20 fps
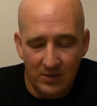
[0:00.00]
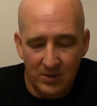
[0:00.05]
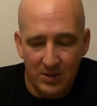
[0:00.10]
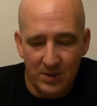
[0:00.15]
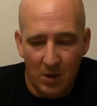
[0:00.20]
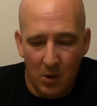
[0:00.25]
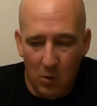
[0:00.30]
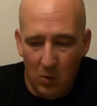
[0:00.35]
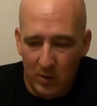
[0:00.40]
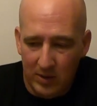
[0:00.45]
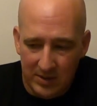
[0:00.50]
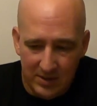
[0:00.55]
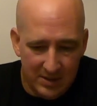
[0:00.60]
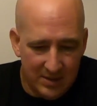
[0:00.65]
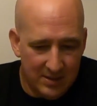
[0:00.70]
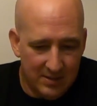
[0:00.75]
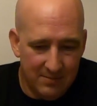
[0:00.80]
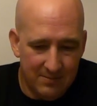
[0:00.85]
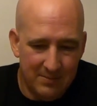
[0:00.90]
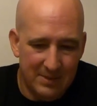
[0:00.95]
So
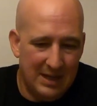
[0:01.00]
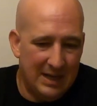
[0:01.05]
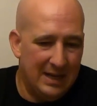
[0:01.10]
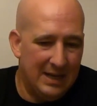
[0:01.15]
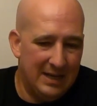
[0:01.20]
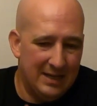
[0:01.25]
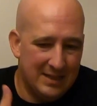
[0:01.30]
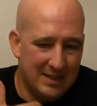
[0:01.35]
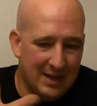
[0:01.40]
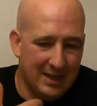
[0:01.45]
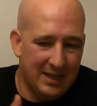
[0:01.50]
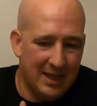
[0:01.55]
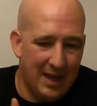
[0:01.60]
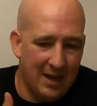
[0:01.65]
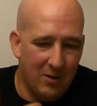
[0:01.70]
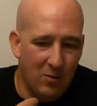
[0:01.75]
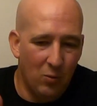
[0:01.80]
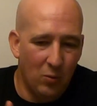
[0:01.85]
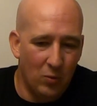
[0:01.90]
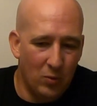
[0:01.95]
it's it's got
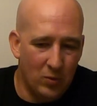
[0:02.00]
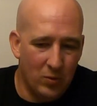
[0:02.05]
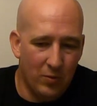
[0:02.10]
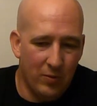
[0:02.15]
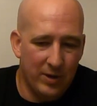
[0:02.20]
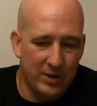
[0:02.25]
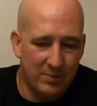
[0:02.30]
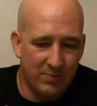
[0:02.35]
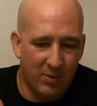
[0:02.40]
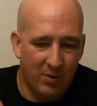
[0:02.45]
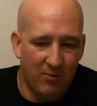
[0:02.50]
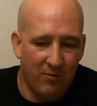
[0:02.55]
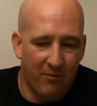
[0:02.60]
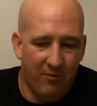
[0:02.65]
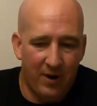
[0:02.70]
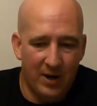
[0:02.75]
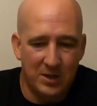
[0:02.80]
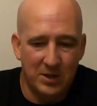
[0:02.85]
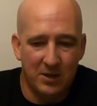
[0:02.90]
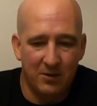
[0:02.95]
that cool, crisp, and
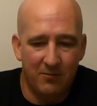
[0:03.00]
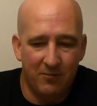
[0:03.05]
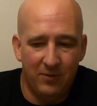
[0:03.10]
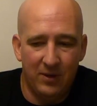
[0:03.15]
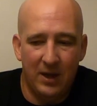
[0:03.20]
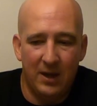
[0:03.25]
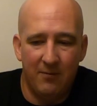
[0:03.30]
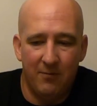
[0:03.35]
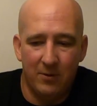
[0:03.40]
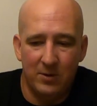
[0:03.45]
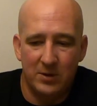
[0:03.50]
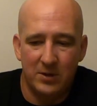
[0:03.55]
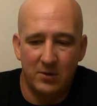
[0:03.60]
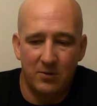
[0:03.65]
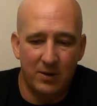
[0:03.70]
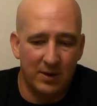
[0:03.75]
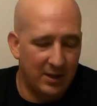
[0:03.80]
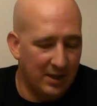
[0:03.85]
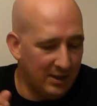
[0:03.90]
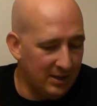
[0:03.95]
refreshing flavor
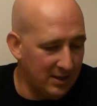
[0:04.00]
to it.